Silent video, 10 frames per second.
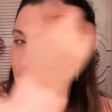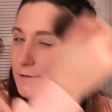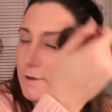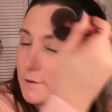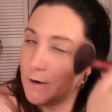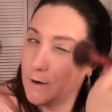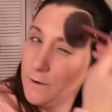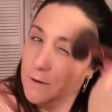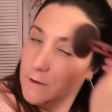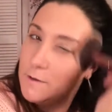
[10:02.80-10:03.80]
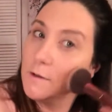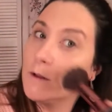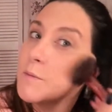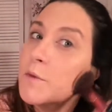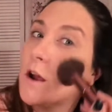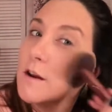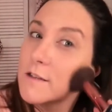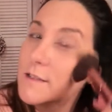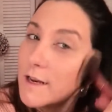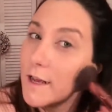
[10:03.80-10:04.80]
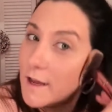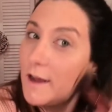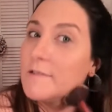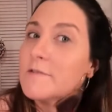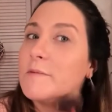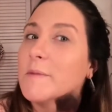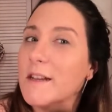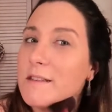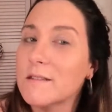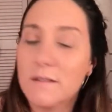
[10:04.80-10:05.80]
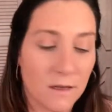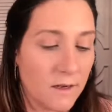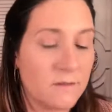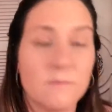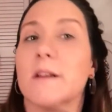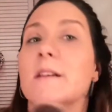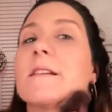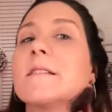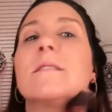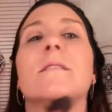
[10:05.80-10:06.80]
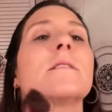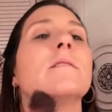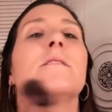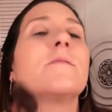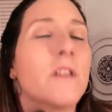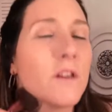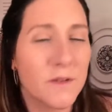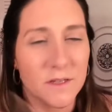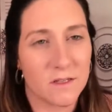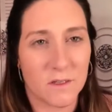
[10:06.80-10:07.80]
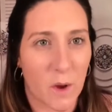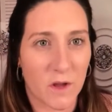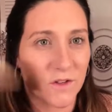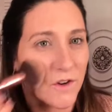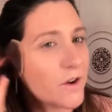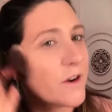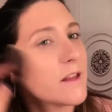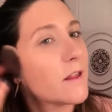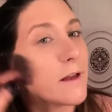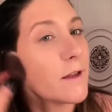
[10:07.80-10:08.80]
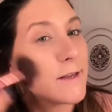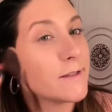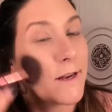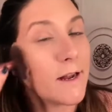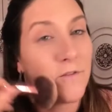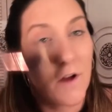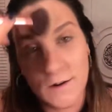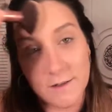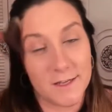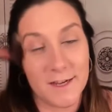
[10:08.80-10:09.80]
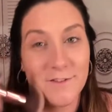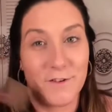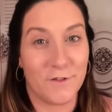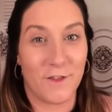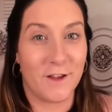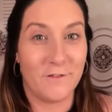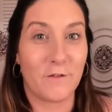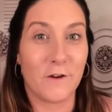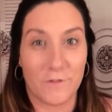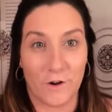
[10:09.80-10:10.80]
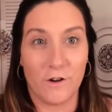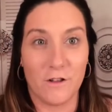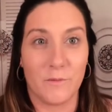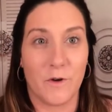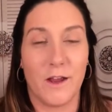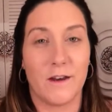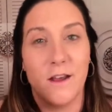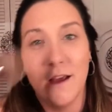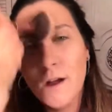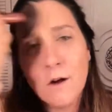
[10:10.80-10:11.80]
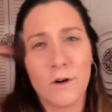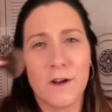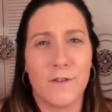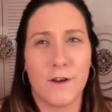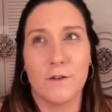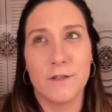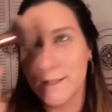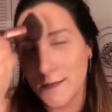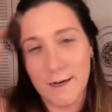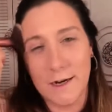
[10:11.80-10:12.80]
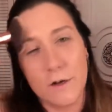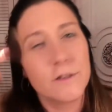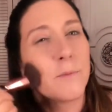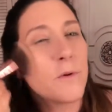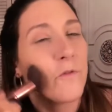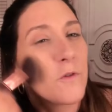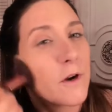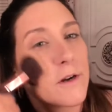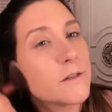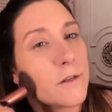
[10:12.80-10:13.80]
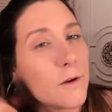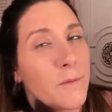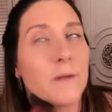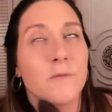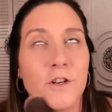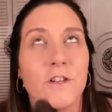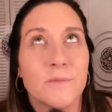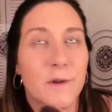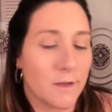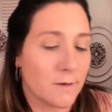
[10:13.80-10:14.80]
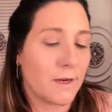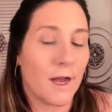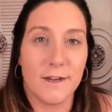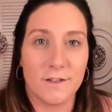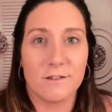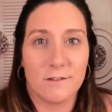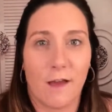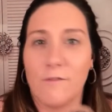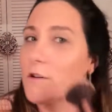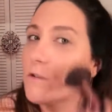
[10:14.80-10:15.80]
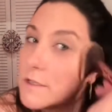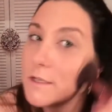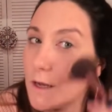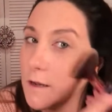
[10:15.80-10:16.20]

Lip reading: other products that I got from Essence Cosmetics. This video isn't sponsored or anything. Like I said, I don't think I've ever even heard of the brand or even noticed it at Ulta before. So, I mean, I'm sure it's been there, but I just haven't noticed it.